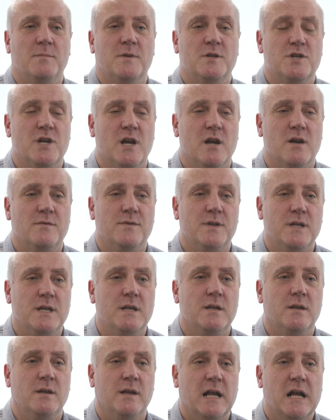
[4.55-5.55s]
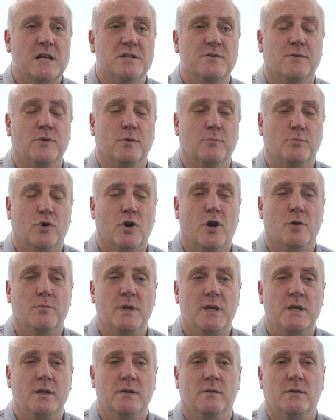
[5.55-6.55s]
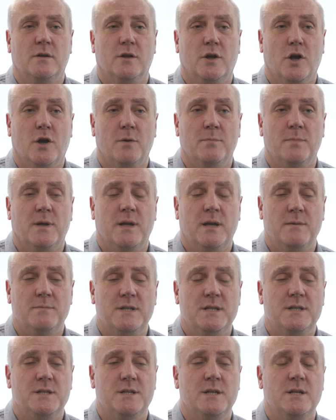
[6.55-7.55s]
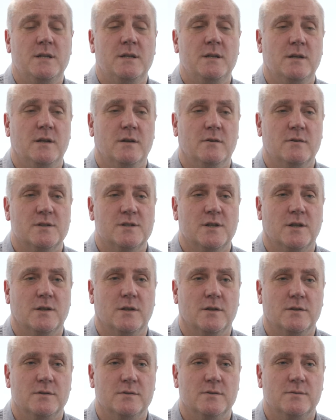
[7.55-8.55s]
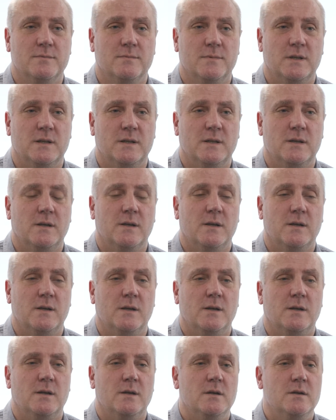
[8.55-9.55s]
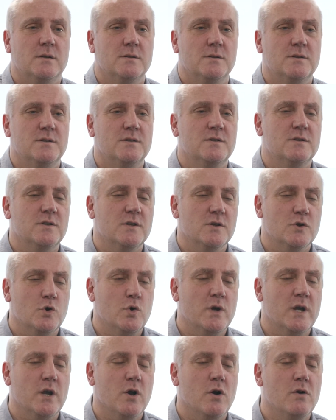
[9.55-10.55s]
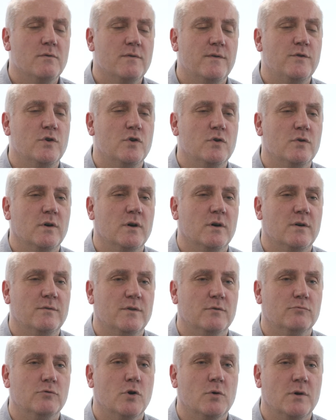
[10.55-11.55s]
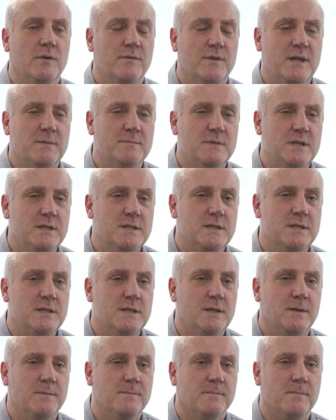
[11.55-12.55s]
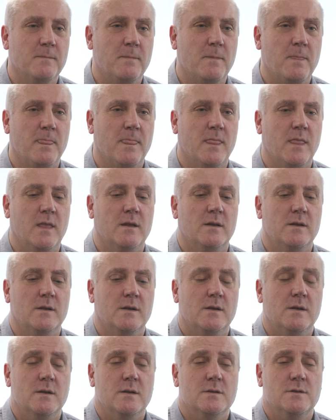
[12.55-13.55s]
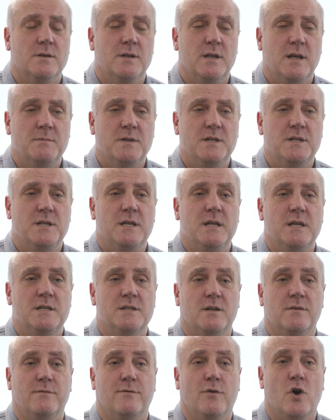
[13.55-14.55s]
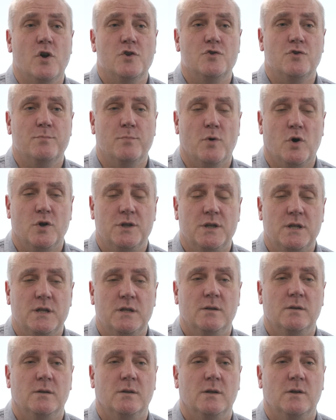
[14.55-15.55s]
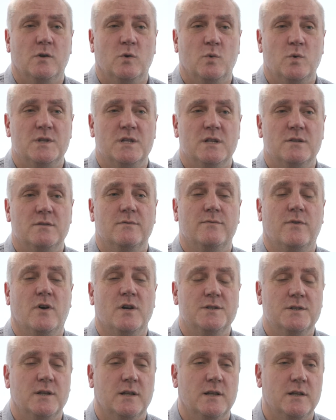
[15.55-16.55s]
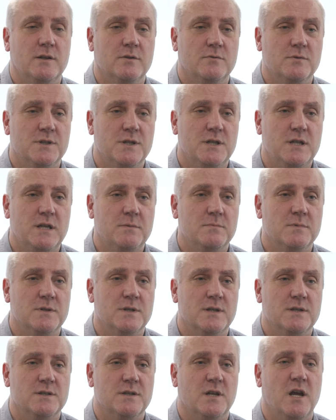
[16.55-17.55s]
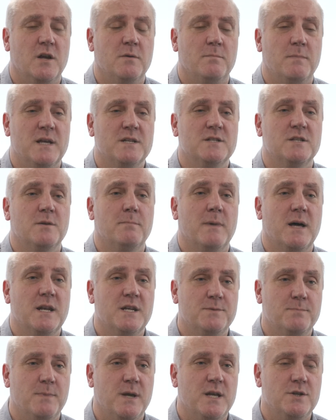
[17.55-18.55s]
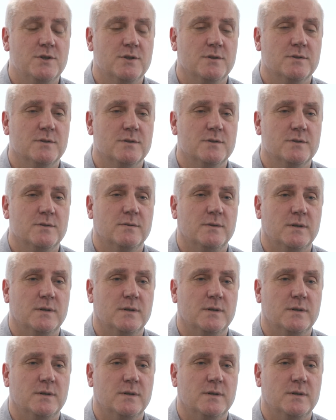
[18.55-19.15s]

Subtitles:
the chair of the Cancer Unknown Primary CUP MDT here at Sunderland. So this is a quick overview of the role of the MDT. So the MDT is an advisory body which gives advice to clinical teams as to how best to manage patients.